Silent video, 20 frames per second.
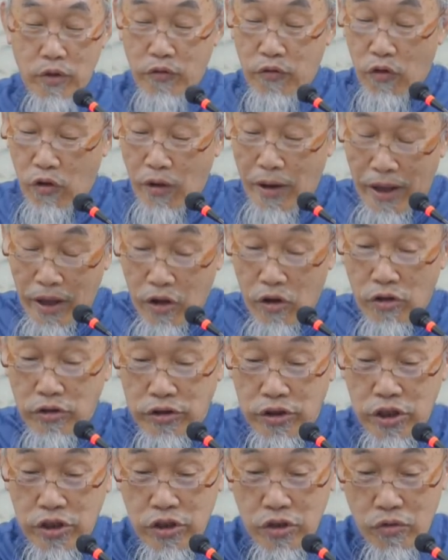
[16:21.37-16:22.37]
before I
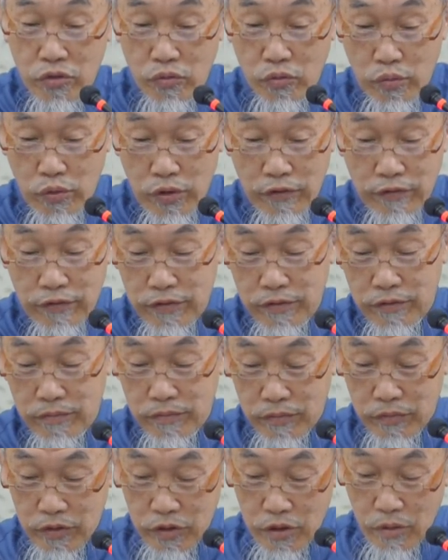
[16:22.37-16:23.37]
continue with
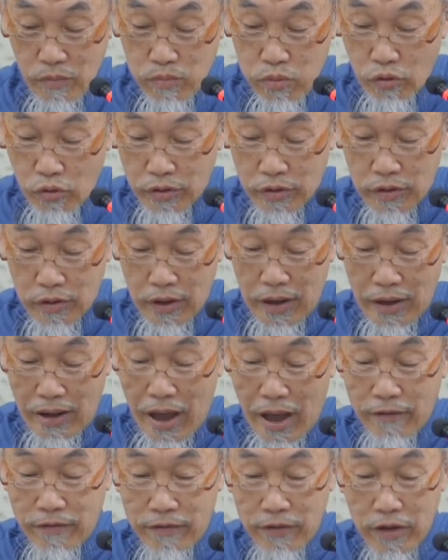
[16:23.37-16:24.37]
the book
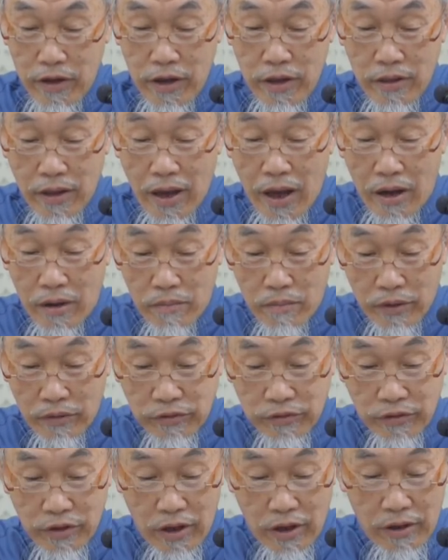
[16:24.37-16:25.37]
Life in
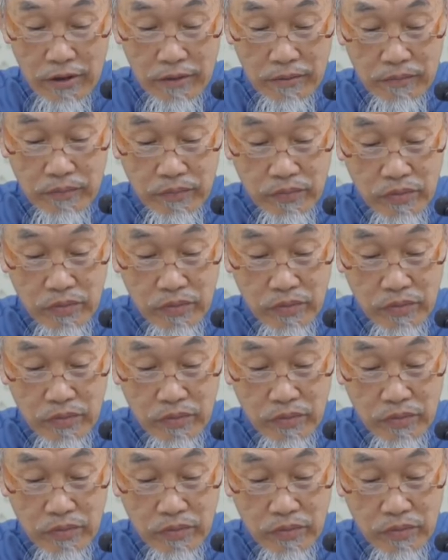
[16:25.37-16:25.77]
Al-Barzakh,